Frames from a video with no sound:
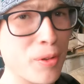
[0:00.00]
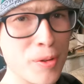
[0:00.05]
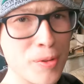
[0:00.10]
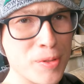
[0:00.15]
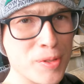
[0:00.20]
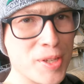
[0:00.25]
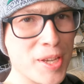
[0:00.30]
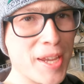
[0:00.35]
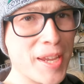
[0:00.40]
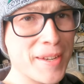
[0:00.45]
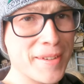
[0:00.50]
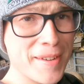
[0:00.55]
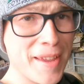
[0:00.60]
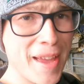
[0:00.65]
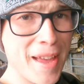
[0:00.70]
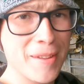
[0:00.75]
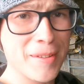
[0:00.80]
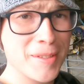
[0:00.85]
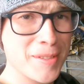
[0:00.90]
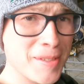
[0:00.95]
routine
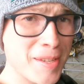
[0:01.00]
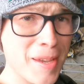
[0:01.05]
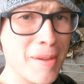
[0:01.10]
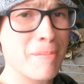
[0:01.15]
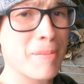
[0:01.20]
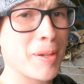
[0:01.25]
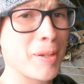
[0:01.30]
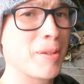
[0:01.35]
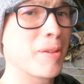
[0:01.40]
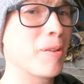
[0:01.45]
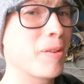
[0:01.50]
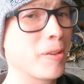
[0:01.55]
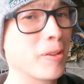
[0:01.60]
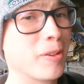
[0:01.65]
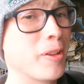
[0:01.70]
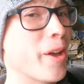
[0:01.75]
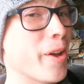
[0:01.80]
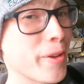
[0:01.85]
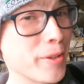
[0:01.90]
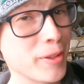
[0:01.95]
now, the typical
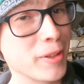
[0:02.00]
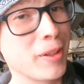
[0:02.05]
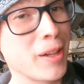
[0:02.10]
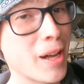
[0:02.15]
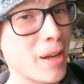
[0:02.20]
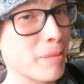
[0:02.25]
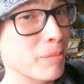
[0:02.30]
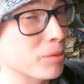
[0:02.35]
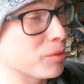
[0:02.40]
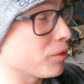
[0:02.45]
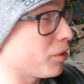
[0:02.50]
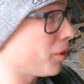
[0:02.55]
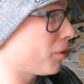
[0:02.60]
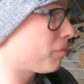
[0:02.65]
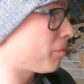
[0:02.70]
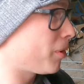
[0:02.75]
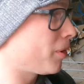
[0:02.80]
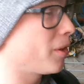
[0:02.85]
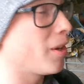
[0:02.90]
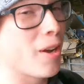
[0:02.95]
load the lambs
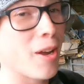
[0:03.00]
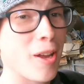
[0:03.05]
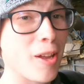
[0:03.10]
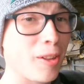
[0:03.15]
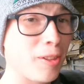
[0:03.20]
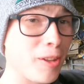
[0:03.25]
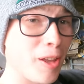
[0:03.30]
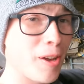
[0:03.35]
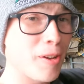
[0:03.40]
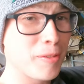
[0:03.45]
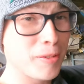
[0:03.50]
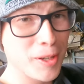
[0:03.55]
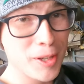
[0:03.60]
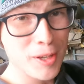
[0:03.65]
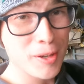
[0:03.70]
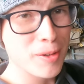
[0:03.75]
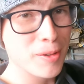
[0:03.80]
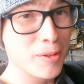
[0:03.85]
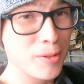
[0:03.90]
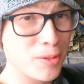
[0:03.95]
up, load the
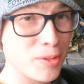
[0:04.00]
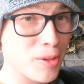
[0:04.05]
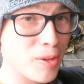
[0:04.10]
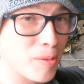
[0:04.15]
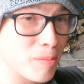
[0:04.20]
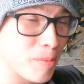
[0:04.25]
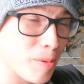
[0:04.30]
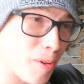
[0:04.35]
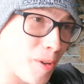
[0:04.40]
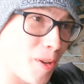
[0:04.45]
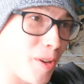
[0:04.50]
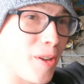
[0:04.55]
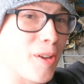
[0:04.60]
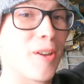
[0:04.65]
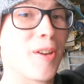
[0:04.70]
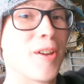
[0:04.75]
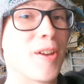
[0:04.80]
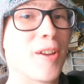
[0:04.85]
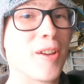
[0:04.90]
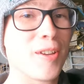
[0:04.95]
ewes up,
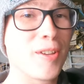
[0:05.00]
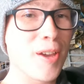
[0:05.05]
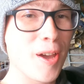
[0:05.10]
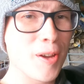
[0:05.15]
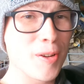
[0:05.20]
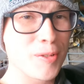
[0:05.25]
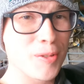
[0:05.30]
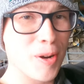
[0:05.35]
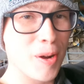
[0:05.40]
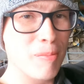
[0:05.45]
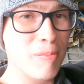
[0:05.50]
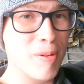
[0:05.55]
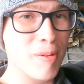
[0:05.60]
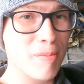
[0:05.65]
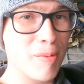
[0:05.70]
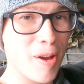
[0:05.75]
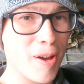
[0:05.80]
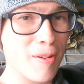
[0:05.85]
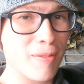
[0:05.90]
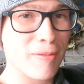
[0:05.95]
go drop
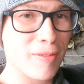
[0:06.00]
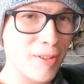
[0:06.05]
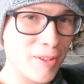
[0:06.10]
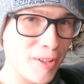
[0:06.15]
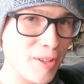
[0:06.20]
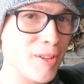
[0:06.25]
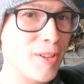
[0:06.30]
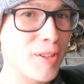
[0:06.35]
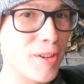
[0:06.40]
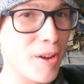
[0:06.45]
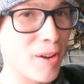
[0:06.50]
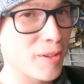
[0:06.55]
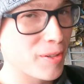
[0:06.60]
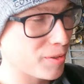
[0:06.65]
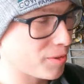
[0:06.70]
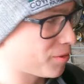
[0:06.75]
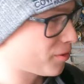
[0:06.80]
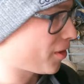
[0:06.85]
them off, you know the